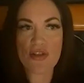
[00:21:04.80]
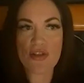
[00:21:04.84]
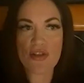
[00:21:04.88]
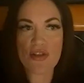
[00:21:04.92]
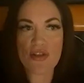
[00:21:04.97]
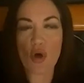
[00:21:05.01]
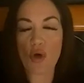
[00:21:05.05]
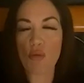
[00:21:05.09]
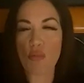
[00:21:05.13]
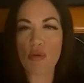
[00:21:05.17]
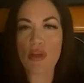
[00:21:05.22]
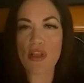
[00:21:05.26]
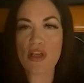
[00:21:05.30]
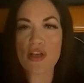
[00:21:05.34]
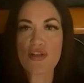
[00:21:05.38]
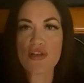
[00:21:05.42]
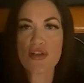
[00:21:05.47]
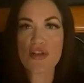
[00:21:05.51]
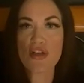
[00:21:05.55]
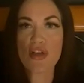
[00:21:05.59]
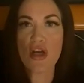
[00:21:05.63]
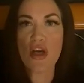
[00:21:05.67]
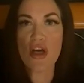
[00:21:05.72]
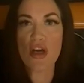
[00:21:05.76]
temporal
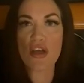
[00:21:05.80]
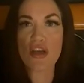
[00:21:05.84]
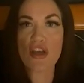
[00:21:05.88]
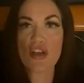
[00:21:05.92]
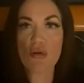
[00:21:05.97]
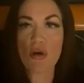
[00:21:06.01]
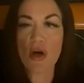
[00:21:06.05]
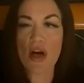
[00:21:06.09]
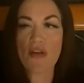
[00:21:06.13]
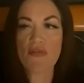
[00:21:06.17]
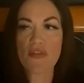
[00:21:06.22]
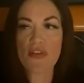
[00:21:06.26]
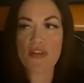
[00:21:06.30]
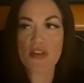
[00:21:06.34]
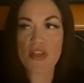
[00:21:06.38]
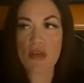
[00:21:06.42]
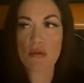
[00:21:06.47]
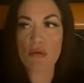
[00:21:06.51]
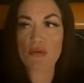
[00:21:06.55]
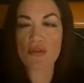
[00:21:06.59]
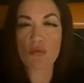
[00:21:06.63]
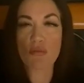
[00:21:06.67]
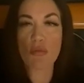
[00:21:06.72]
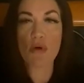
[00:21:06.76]
pleasure. You don't have to
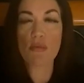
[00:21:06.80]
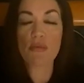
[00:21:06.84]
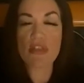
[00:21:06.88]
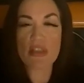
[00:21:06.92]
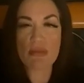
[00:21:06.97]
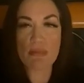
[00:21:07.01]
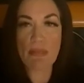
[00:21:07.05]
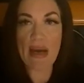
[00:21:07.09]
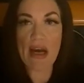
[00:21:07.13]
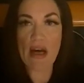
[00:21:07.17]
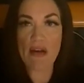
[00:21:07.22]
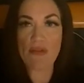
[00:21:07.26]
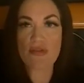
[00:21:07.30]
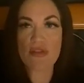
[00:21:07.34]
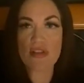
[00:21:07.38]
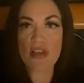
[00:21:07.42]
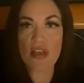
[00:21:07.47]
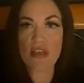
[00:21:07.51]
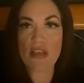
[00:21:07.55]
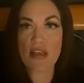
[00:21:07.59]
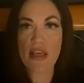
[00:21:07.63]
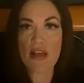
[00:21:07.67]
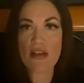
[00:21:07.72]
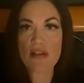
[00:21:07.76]
deal with the woman's mouth
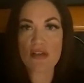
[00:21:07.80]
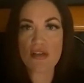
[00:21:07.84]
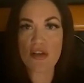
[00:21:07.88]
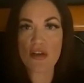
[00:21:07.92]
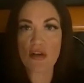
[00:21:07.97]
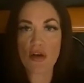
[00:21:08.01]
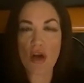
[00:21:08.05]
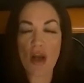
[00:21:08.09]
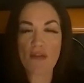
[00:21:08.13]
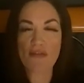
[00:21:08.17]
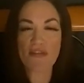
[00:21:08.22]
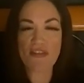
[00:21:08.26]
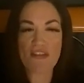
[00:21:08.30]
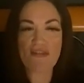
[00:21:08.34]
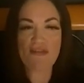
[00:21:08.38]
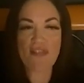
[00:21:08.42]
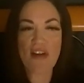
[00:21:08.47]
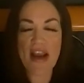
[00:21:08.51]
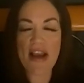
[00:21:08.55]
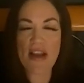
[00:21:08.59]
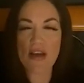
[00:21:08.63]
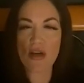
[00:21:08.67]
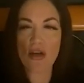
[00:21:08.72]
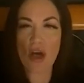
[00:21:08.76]
sitting next to you. You don't have to
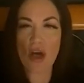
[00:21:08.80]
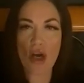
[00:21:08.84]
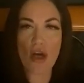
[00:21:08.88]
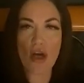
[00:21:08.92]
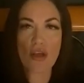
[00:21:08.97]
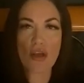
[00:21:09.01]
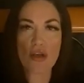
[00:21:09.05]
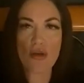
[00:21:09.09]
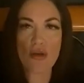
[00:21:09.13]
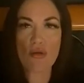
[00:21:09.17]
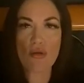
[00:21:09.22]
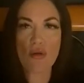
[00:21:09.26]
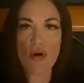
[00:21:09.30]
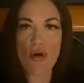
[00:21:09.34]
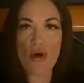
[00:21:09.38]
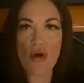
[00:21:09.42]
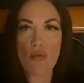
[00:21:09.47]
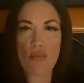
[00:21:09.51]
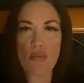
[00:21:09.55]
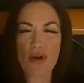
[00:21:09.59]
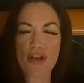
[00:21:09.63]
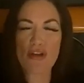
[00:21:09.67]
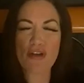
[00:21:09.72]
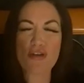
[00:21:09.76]
fight and argue.
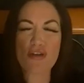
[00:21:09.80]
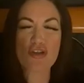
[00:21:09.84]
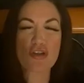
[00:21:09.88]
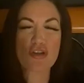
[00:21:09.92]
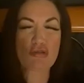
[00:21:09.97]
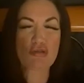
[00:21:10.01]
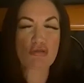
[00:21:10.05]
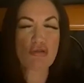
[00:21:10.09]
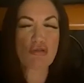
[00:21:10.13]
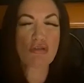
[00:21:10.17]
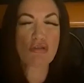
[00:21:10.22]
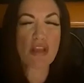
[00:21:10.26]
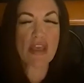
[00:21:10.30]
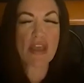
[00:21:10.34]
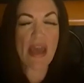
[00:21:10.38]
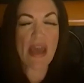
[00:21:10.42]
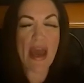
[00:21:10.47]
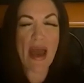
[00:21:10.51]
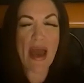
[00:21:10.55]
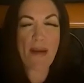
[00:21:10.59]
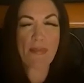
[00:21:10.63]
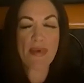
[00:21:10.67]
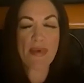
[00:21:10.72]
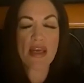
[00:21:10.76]
But are you truly
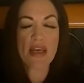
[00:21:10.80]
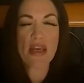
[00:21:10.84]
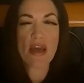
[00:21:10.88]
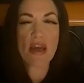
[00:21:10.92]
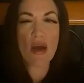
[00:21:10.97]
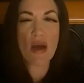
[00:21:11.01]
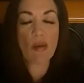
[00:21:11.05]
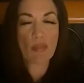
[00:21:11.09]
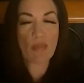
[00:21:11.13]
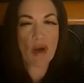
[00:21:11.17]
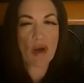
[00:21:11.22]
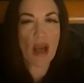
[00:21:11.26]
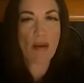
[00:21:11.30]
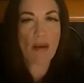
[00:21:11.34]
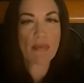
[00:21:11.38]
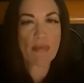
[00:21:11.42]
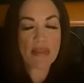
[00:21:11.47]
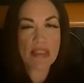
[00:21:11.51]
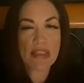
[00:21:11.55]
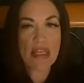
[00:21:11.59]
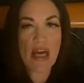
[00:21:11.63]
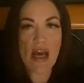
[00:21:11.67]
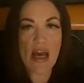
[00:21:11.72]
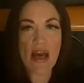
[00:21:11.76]
happy?
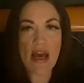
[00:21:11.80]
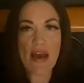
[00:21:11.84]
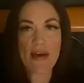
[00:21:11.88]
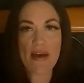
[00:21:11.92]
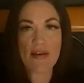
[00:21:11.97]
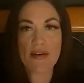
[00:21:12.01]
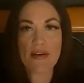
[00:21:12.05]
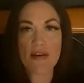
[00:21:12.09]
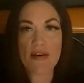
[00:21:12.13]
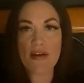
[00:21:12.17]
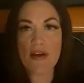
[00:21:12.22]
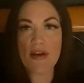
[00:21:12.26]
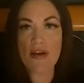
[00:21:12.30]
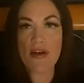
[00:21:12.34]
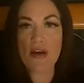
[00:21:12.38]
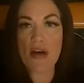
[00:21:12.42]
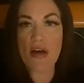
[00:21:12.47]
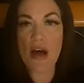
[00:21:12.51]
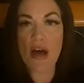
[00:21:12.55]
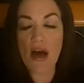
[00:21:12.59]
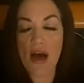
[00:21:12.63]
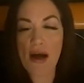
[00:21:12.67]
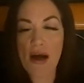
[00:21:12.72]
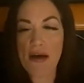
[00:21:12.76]
Probably not.
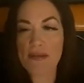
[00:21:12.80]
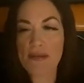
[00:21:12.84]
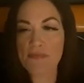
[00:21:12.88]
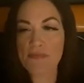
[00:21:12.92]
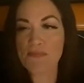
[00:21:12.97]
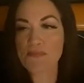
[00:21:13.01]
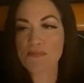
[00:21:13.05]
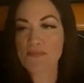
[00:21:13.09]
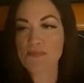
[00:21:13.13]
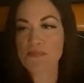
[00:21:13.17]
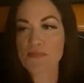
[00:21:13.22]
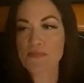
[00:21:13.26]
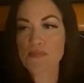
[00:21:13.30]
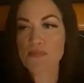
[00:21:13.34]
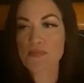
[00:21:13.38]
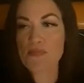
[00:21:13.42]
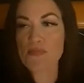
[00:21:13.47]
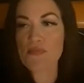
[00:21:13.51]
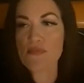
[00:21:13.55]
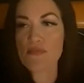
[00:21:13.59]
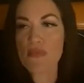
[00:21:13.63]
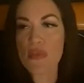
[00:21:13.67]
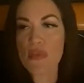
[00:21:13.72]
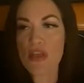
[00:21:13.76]

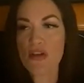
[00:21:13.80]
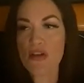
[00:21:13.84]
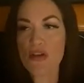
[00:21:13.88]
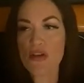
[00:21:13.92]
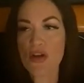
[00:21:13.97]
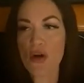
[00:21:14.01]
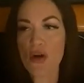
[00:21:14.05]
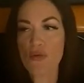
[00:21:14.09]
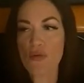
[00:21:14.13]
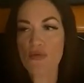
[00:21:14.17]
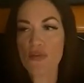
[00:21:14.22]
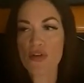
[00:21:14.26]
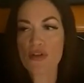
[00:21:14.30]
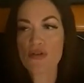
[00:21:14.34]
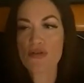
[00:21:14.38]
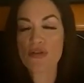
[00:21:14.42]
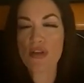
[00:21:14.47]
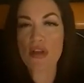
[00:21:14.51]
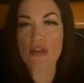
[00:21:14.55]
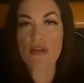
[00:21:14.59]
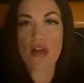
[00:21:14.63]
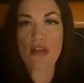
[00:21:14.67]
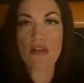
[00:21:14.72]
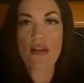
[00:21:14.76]
There's
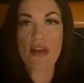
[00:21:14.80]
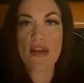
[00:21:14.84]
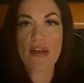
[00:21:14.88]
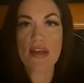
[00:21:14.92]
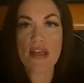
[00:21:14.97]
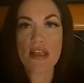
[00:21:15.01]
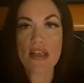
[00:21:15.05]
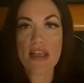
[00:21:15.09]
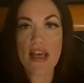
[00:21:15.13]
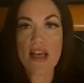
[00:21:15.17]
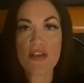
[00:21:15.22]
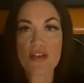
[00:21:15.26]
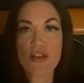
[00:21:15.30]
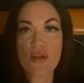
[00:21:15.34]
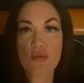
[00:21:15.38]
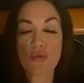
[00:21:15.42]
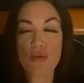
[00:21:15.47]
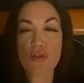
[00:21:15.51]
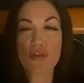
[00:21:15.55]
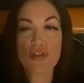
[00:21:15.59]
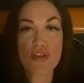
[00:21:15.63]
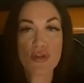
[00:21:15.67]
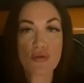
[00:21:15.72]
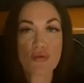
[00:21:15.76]
not a lot of connection
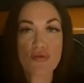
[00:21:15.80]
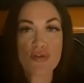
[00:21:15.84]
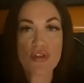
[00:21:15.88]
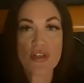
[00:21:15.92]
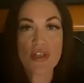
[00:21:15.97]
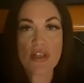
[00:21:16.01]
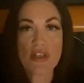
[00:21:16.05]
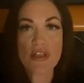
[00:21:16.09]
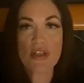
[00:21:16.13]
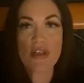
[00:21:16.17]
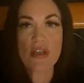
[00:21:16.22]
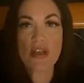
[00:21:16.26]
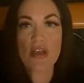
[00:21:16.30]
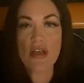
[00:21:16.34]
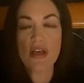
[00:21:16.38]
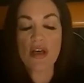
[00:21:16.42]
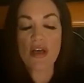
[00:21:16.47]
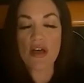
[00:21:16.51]
with children.